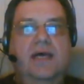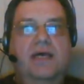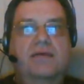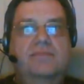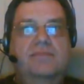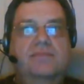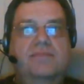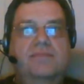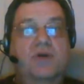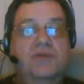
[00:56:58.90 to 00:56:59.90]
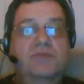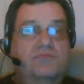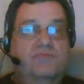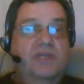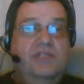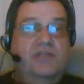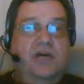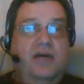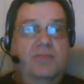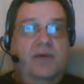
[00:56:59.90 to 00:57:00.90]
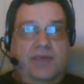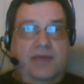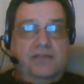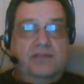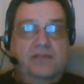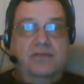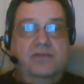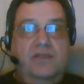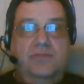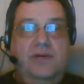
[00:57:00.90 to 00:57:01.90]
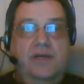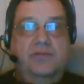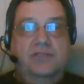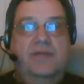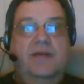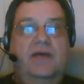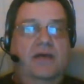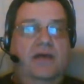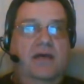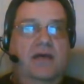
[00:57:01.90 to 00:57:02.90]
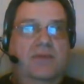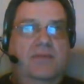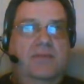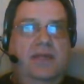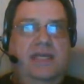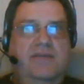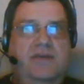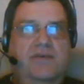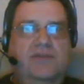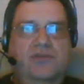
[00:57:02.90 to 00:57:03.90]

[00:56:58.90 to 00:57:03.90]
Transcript: Um, most rest of the time, I think it's a good approach. Um, I believe it was